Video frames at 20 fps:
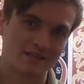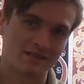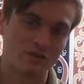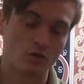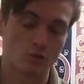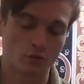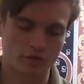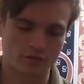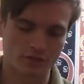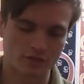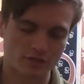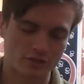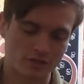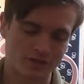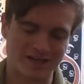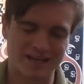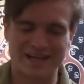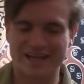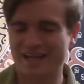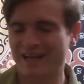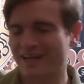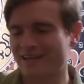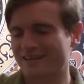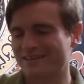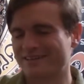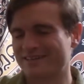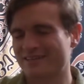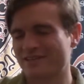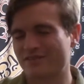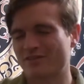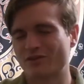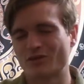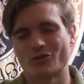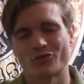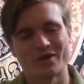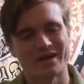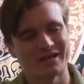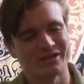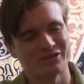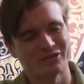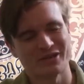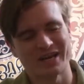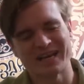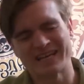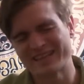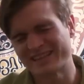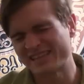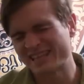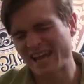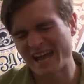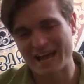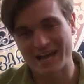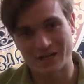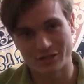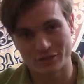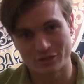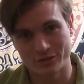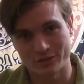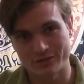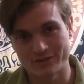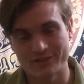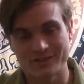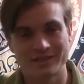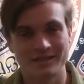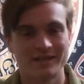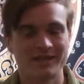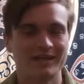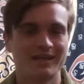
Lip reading: the orchestra and the director and the actors.